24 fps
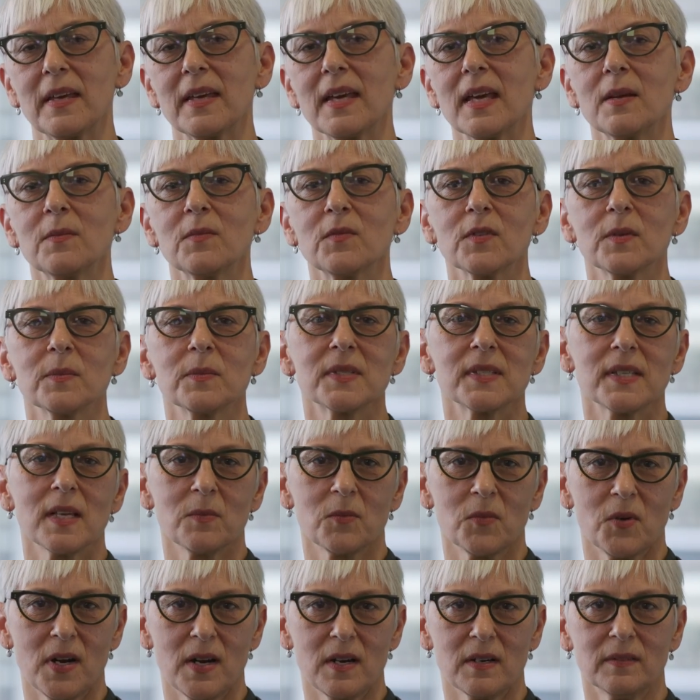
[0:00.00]
they came from
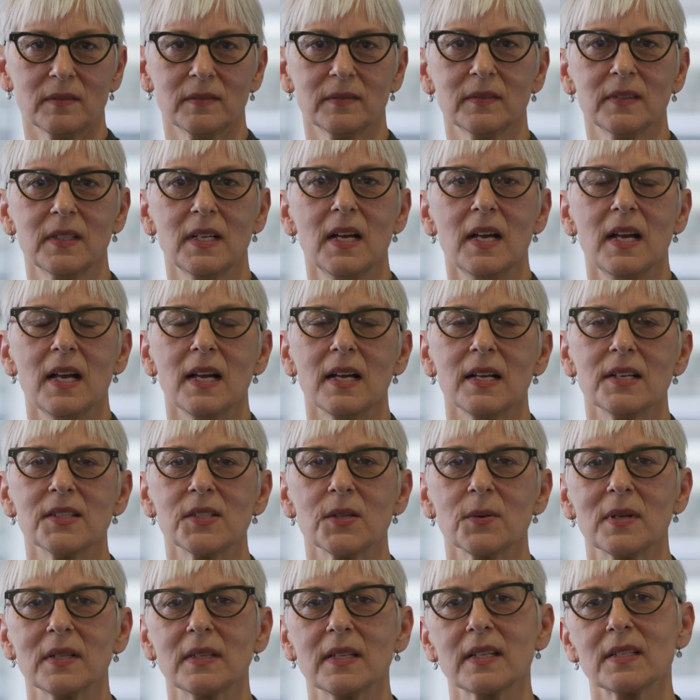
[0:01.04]
somewhere. And
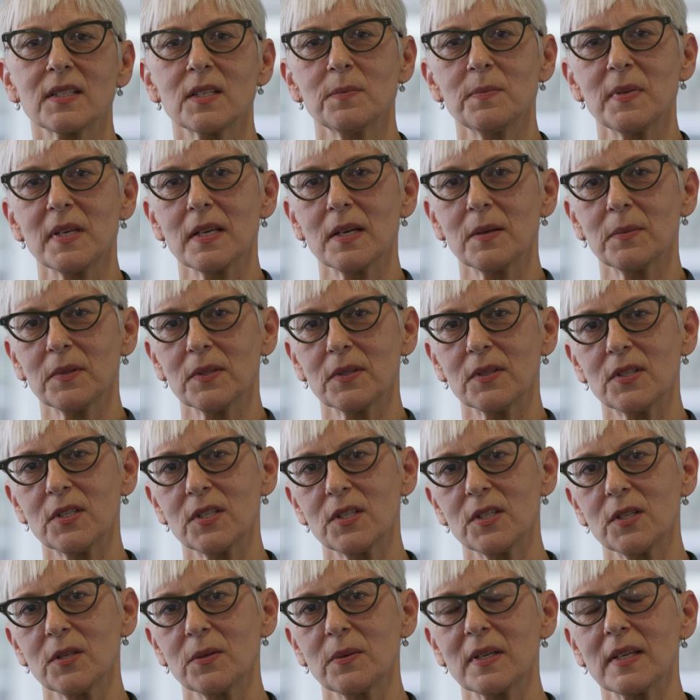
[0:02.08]
so I'd like to be able
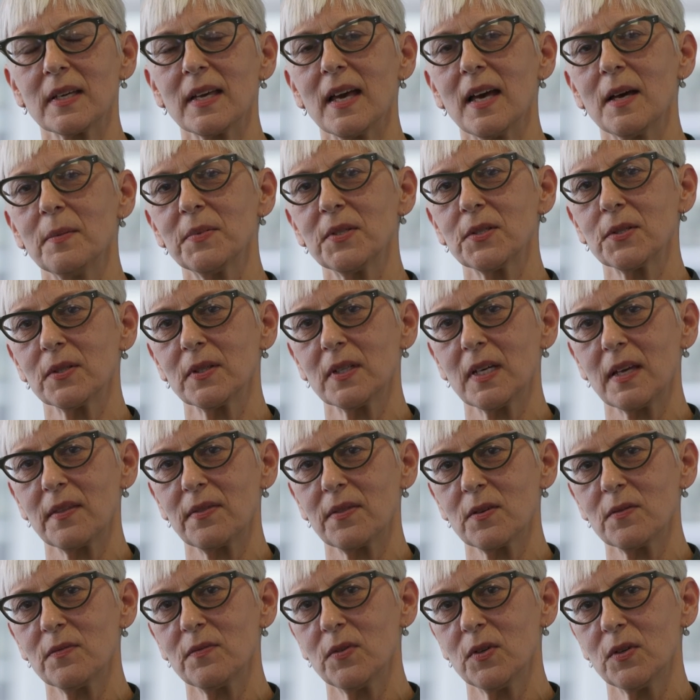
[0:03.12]
to encapsulate
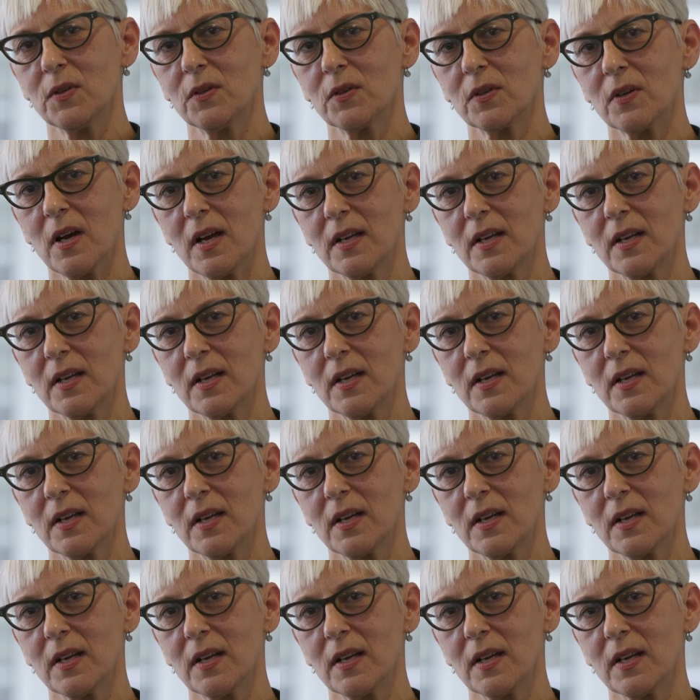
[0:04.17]
the full